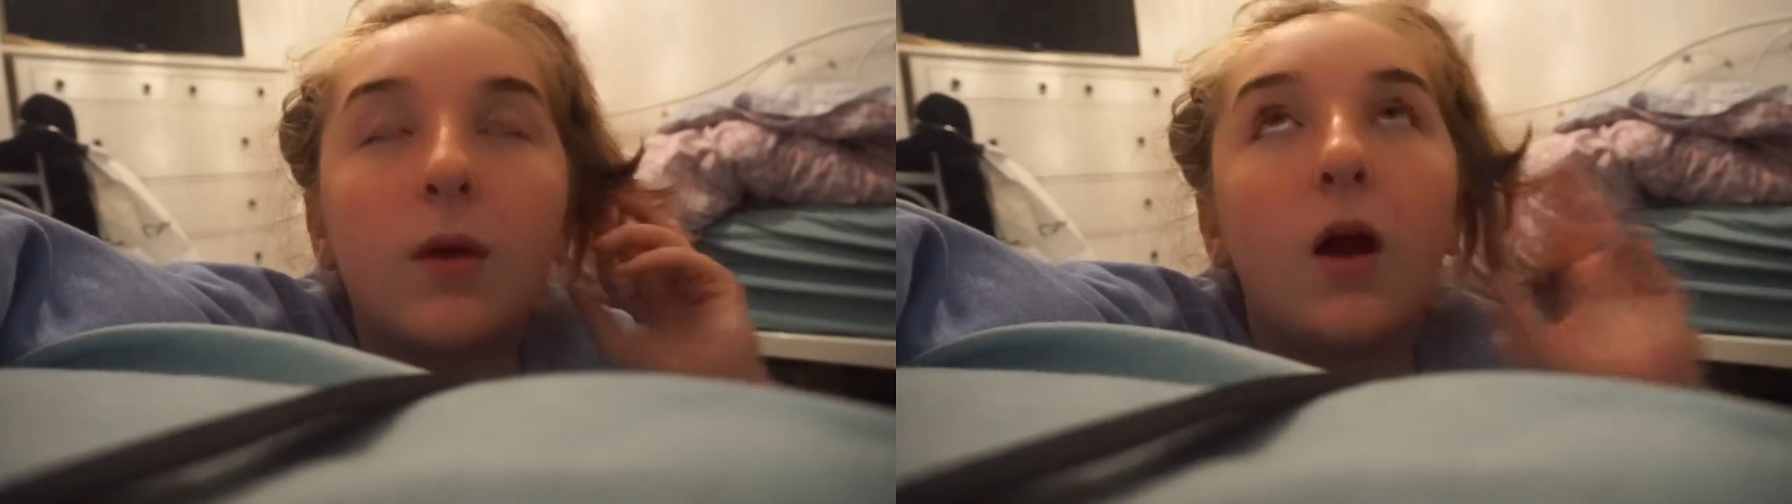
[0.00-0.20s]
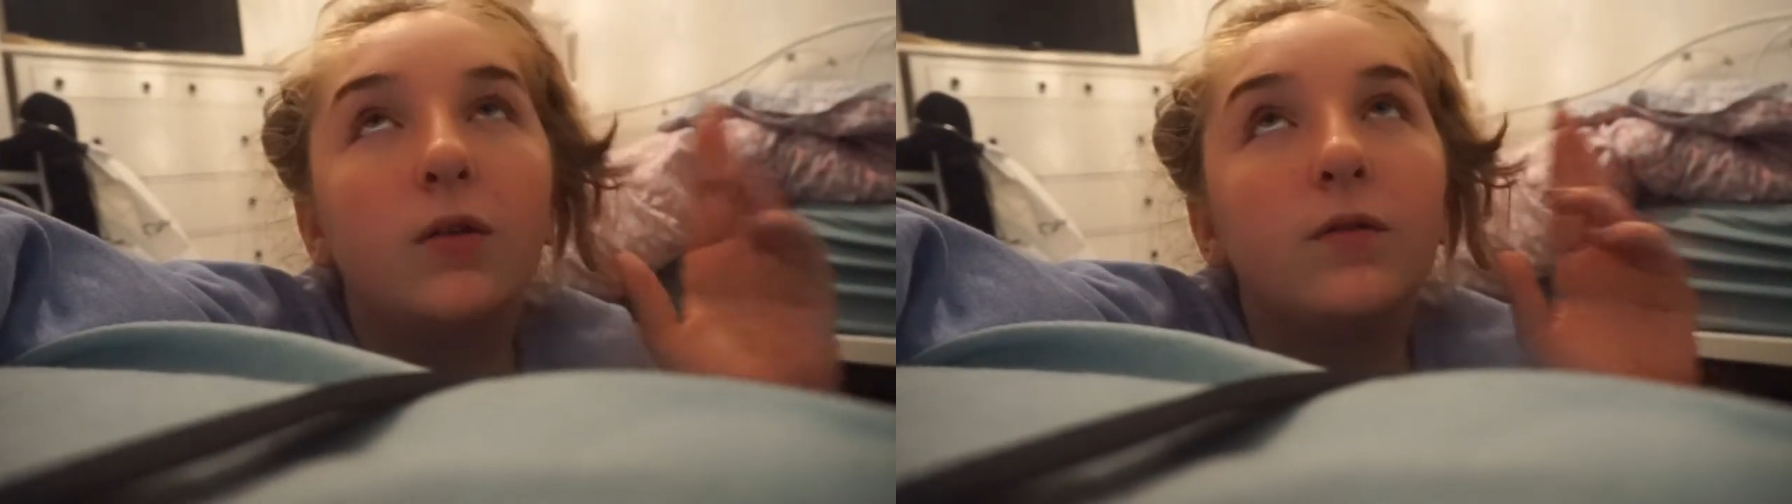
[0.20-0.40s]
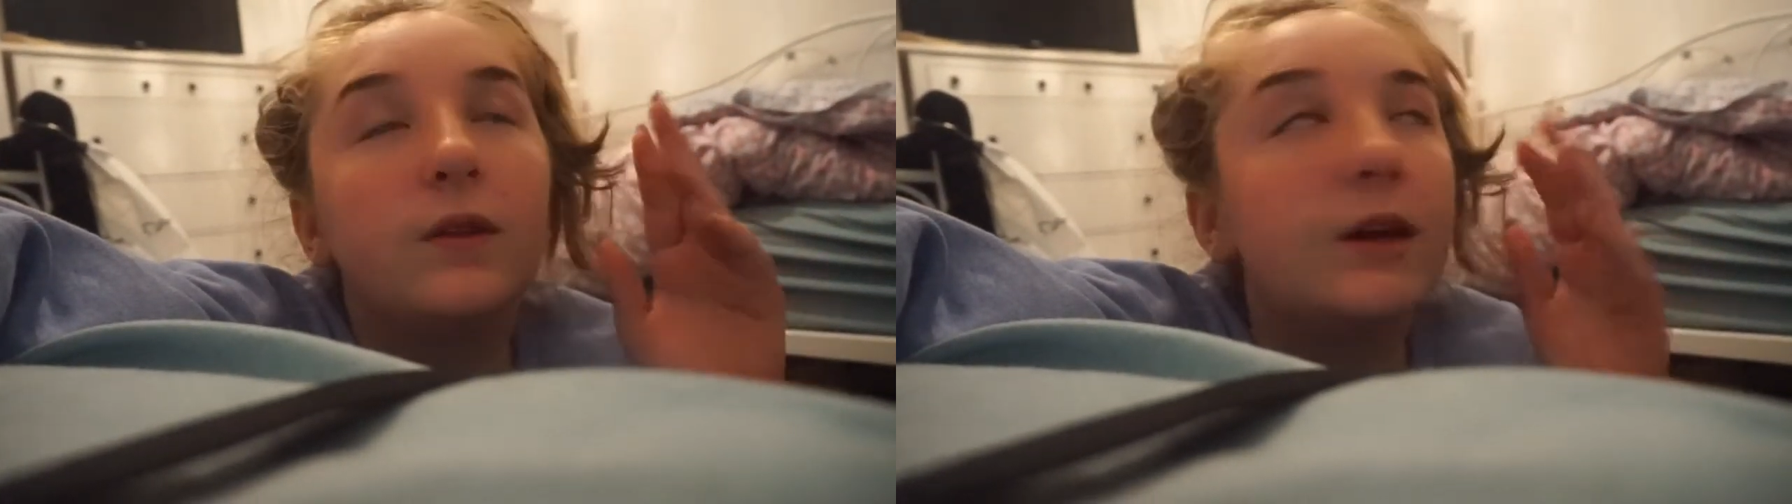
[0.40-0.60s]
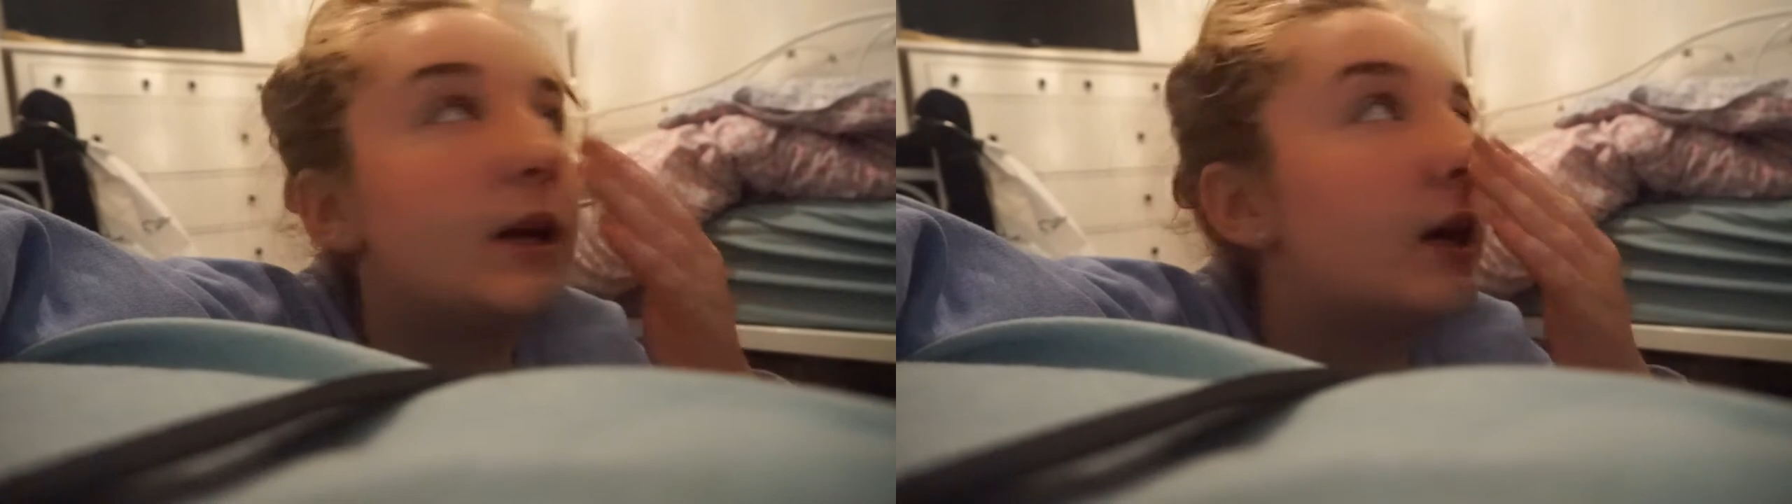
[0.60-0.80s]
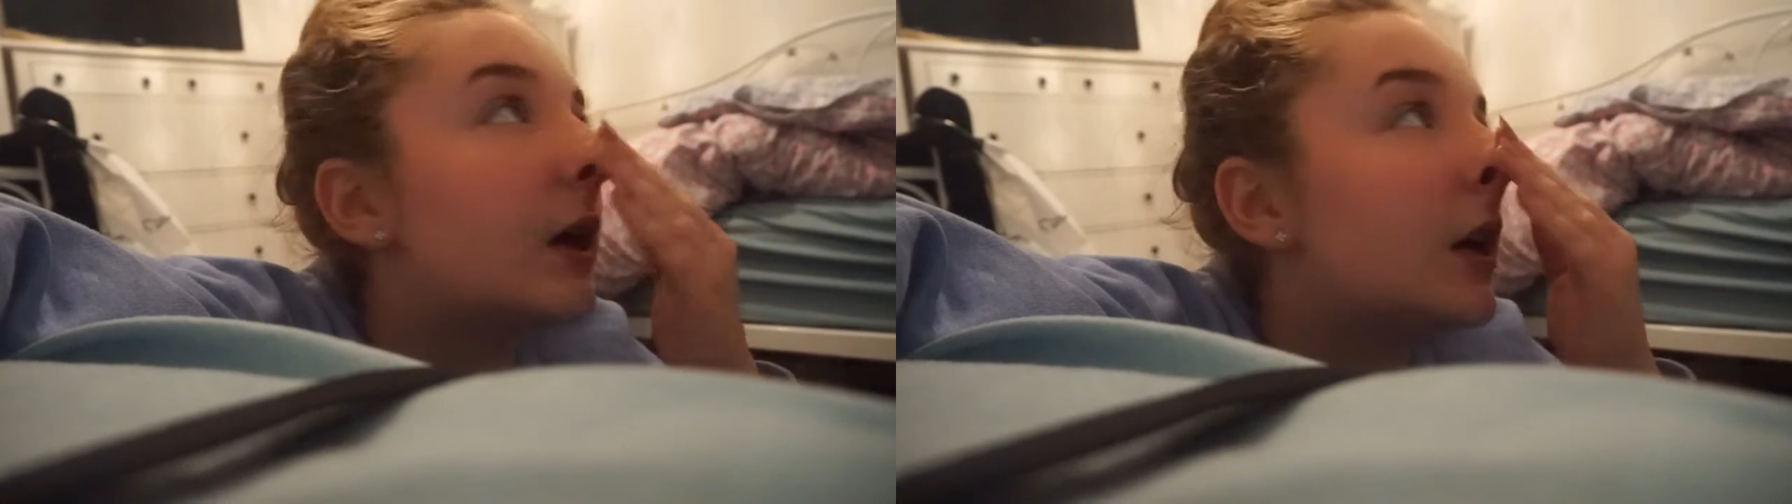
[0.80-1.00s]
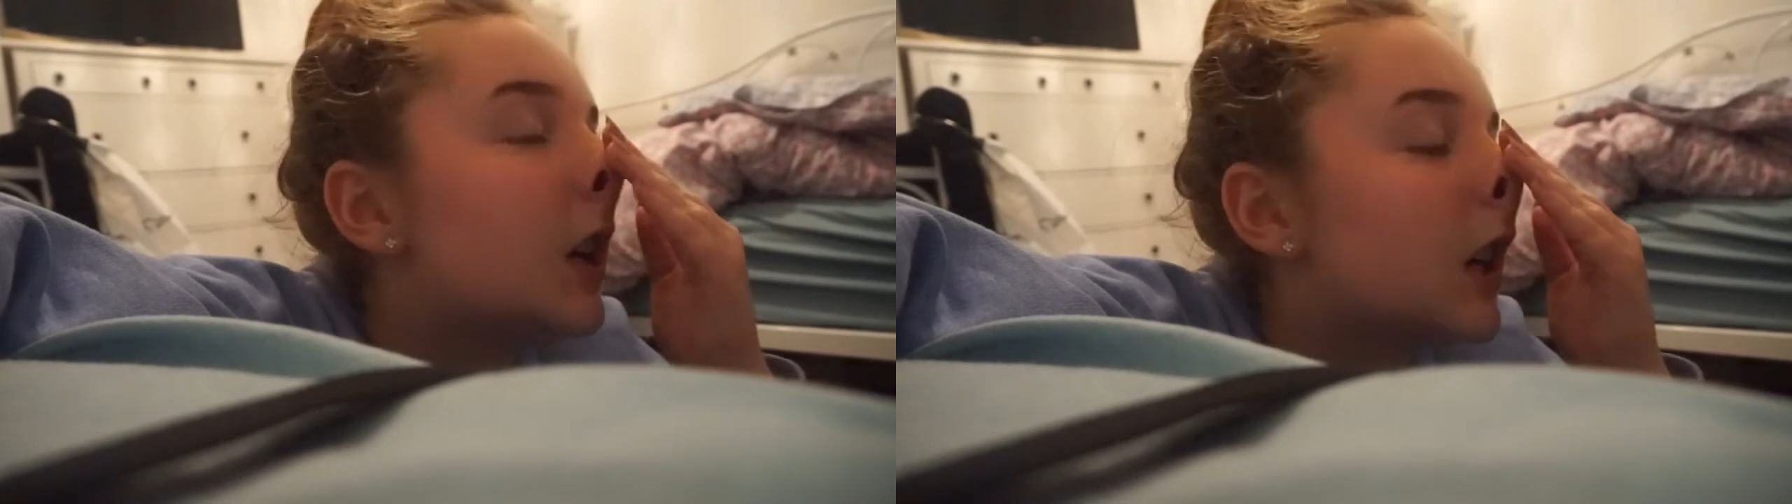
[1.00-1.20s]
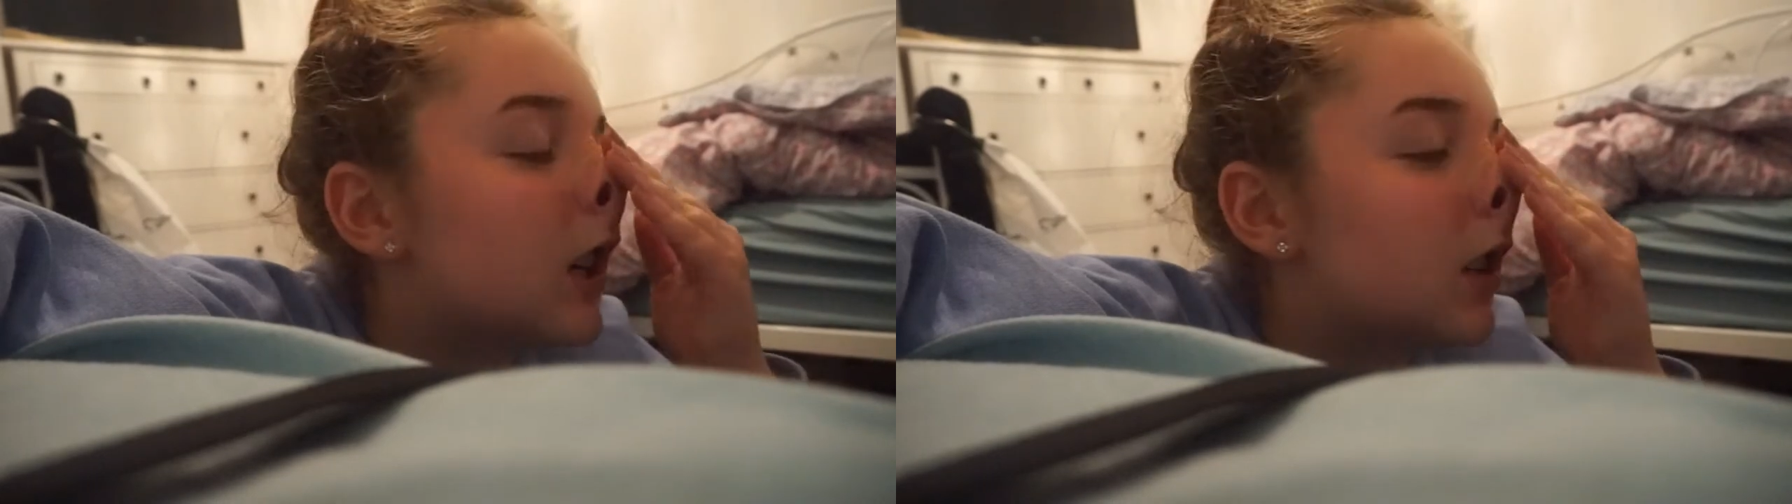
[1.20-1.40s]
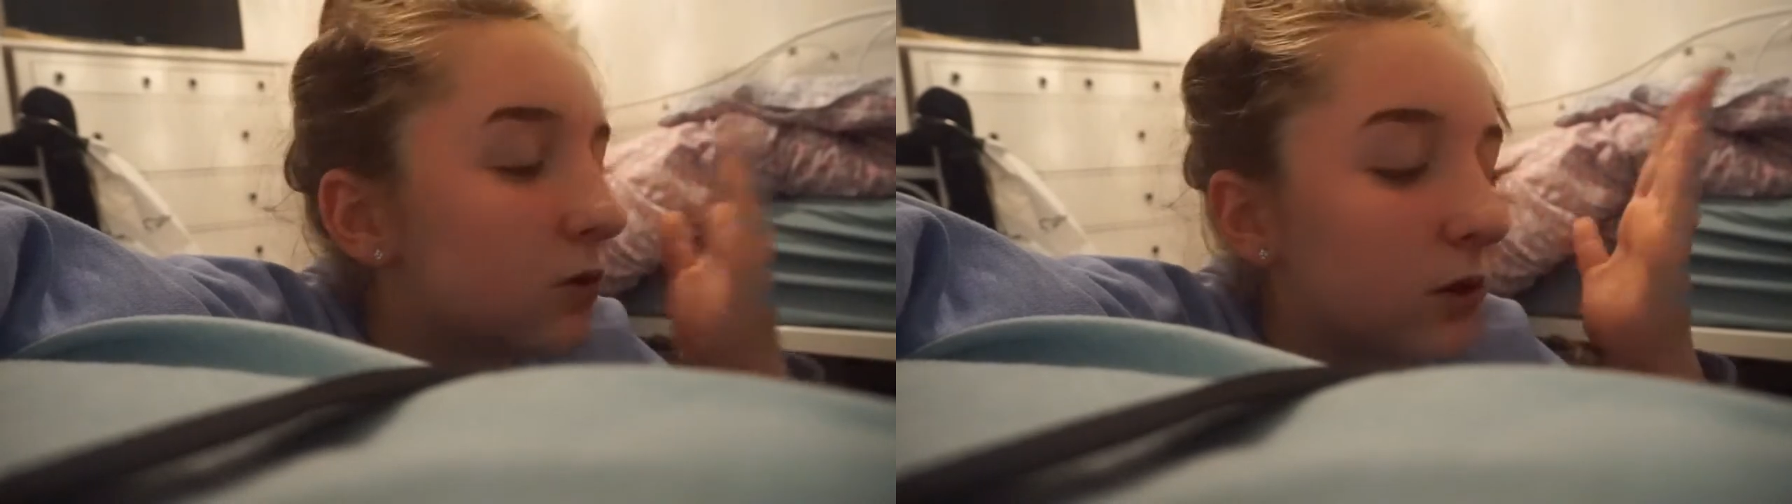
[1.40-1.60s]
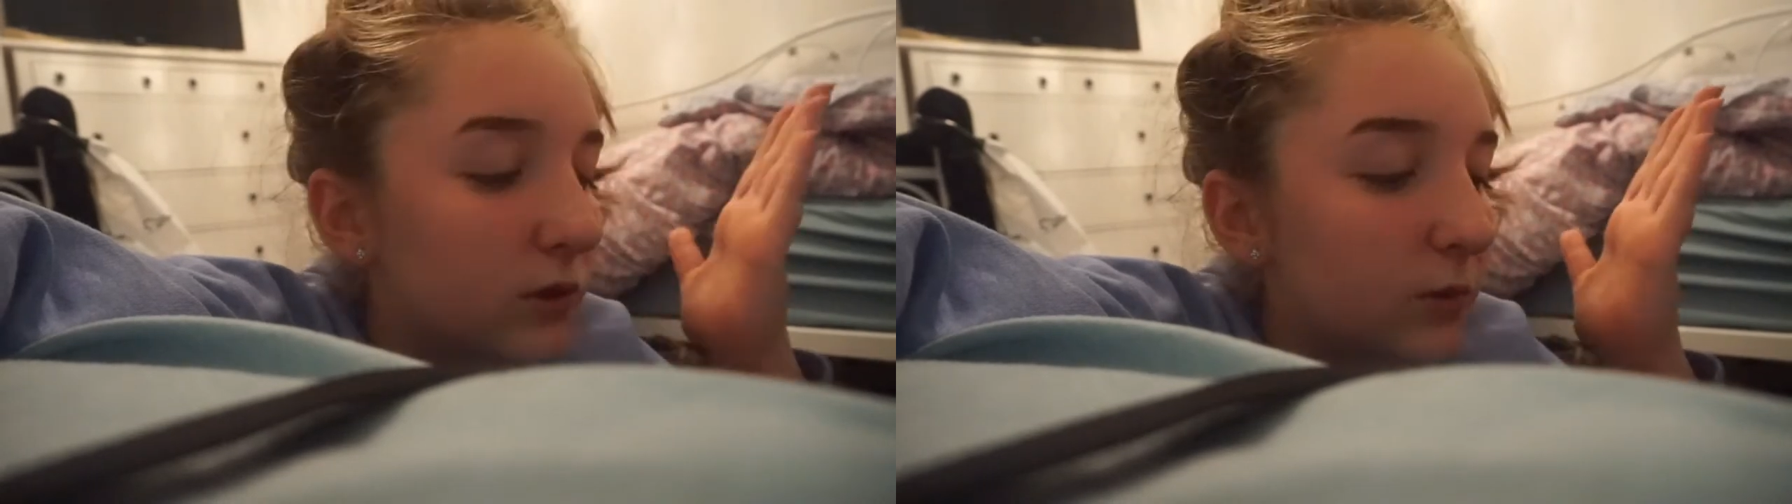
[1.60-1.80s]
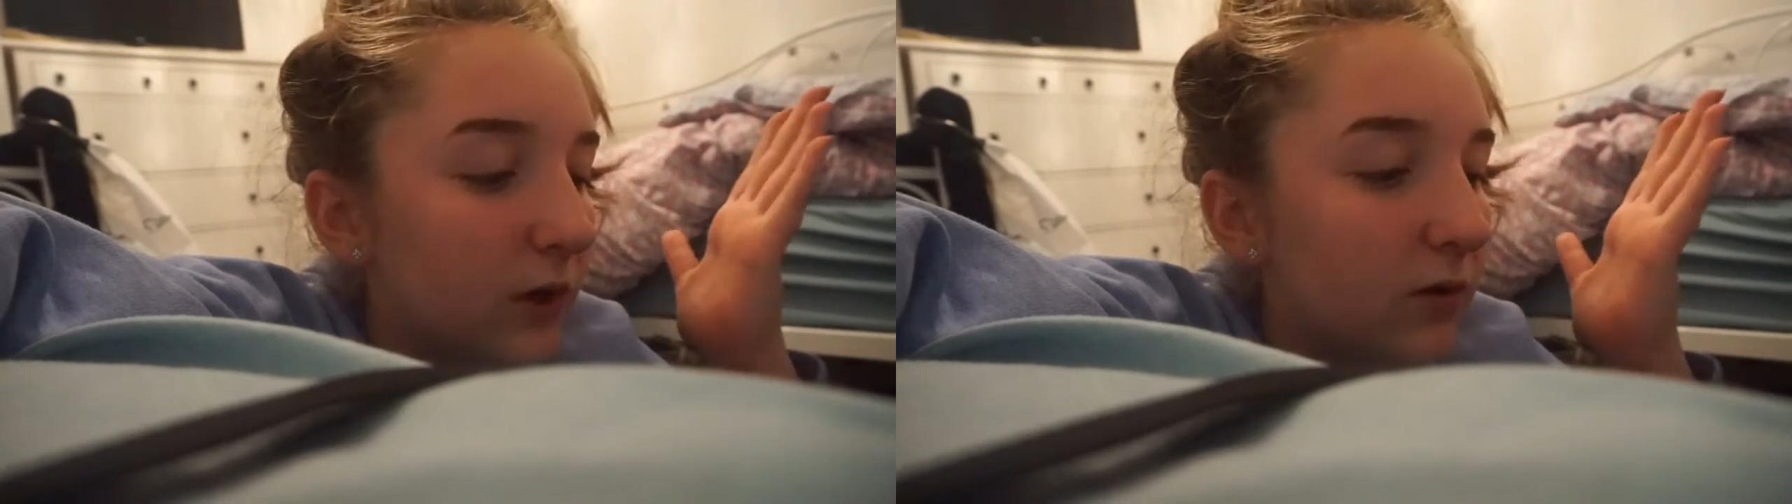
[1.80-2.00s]
Hopefully it all
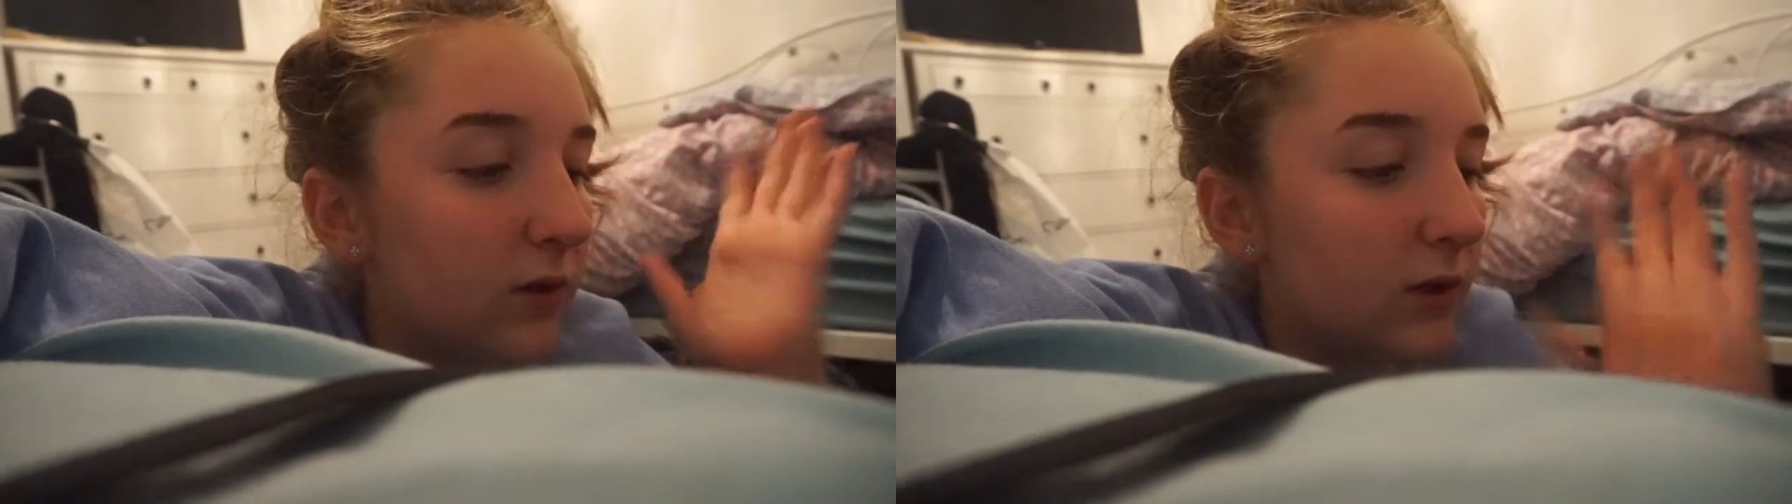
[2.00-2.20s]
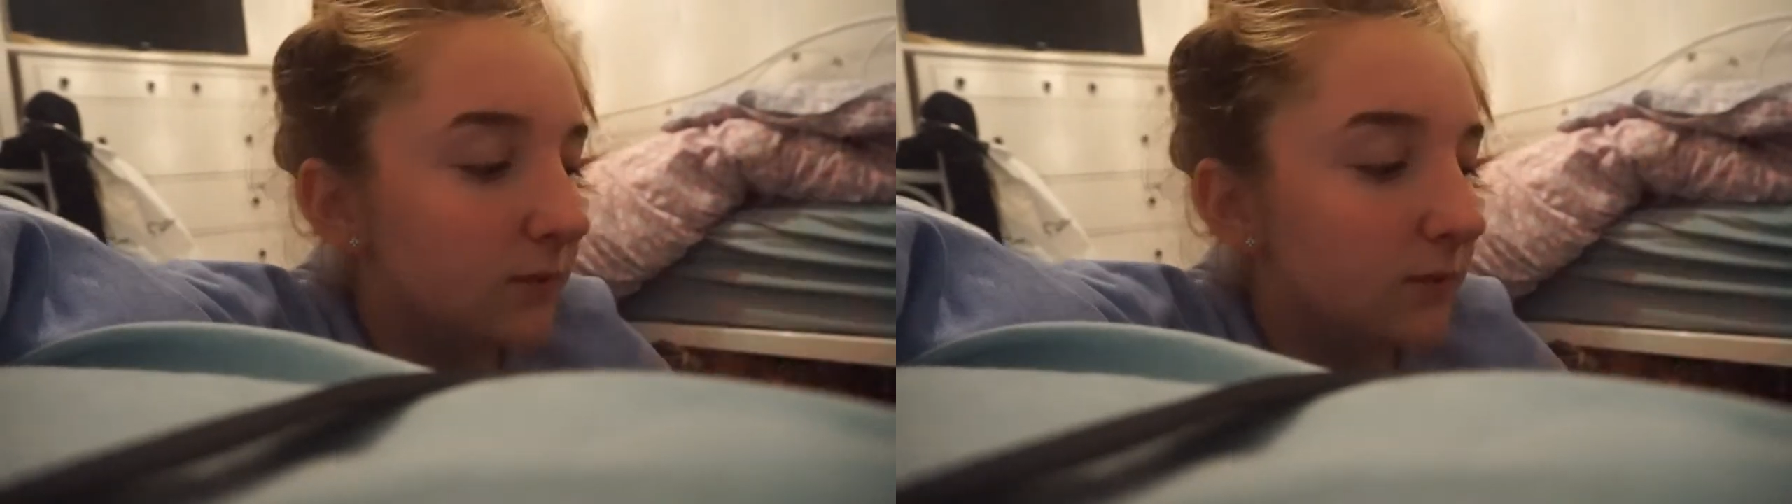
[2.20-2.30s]
goes well.